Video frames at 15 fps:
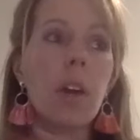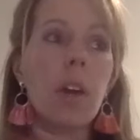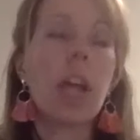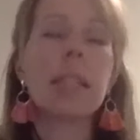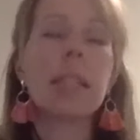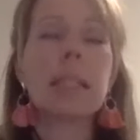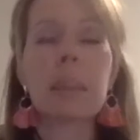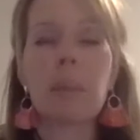or
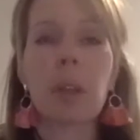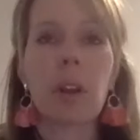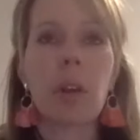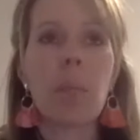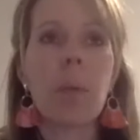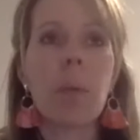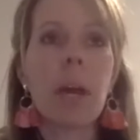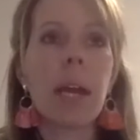not
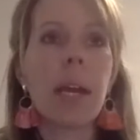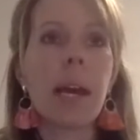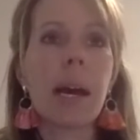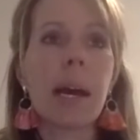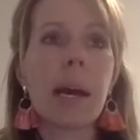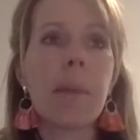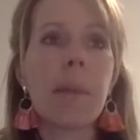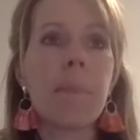similar, but
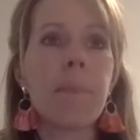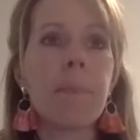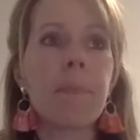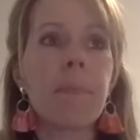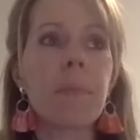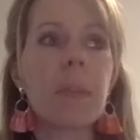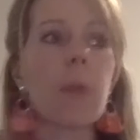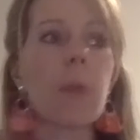
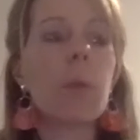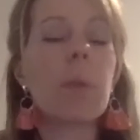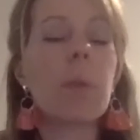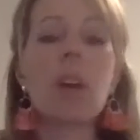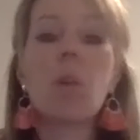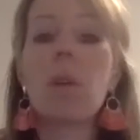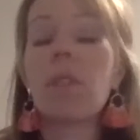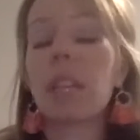they would be
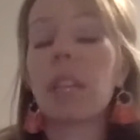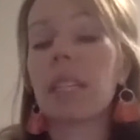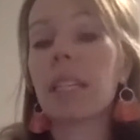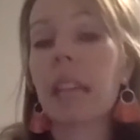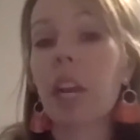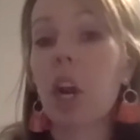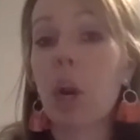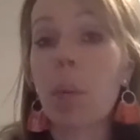equivalent to
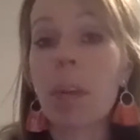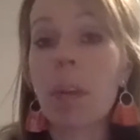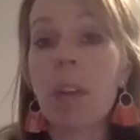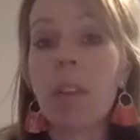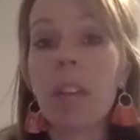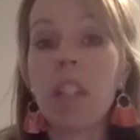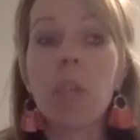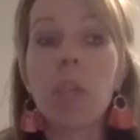like our
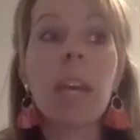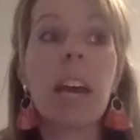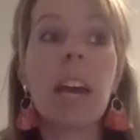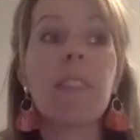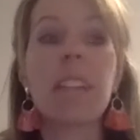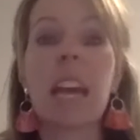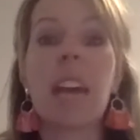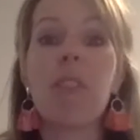PV. So we'd
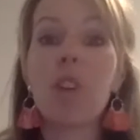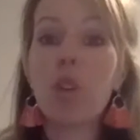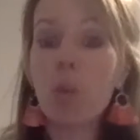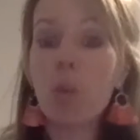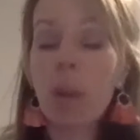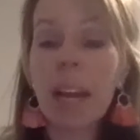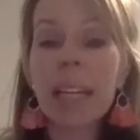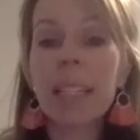have to have
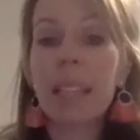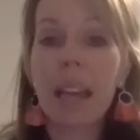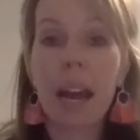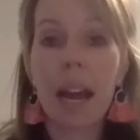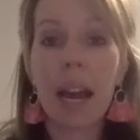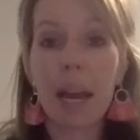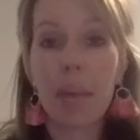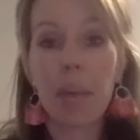crazy
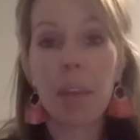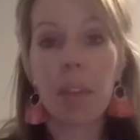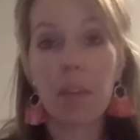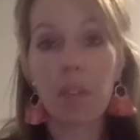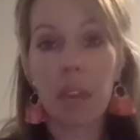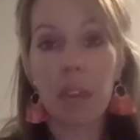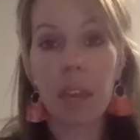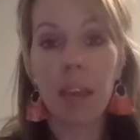high
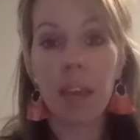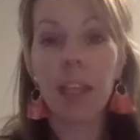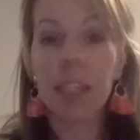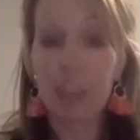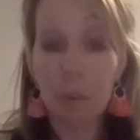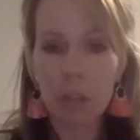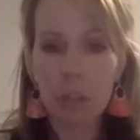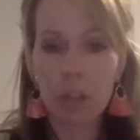PV. Is
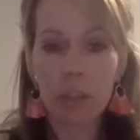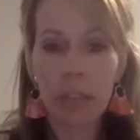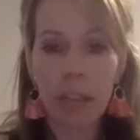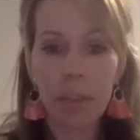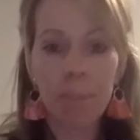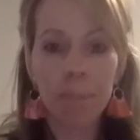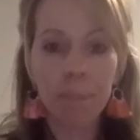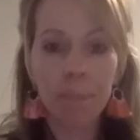that what you're saying?